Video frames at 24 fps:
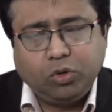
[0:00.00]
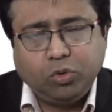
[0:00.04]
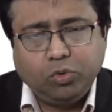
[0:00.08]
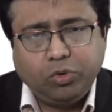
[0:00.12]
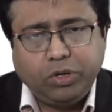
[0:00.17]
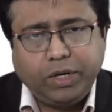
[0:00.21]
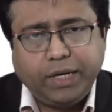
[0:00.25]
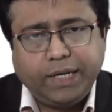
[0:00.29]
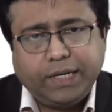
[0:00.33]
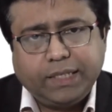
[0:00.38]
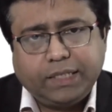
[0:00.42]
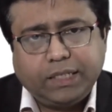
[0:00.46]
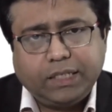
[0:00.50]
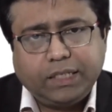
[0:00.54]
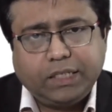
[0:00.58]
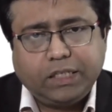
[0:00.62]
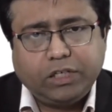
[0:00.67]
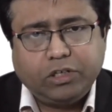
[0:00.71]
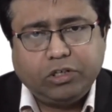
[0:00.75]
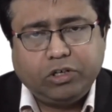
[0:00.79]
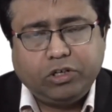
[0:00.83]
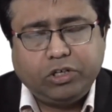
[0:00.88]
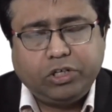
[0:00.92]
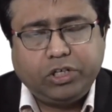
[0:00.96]
two data sets
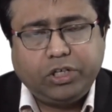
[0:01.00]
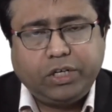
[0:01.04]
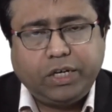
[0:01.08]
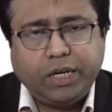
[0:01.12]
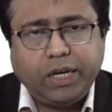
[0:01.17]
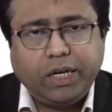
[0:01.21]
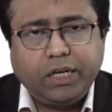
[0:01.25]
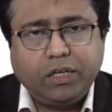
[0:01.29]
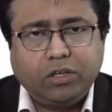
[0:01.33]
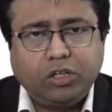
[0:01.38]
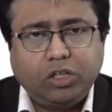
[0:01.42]
will tend,